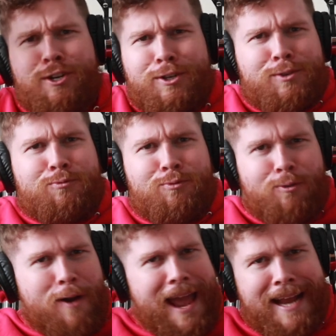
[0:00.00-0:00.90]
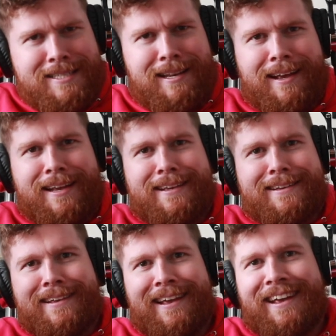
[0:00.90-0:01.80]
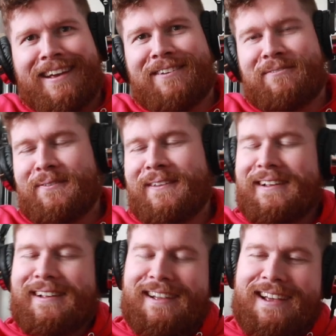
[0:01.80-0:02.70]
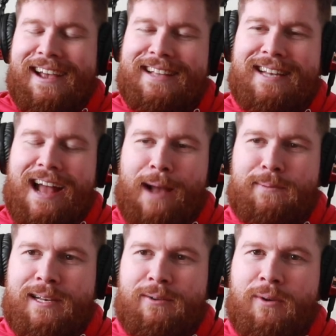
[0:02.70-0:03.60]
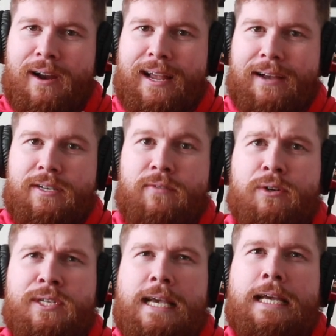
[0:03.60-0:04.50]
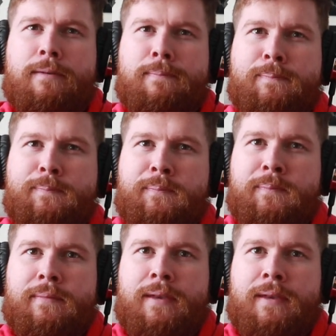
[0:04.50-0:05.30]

you're just wrecked, like yeah. It's an absolute workout. Do you ever go skiing? Yeah,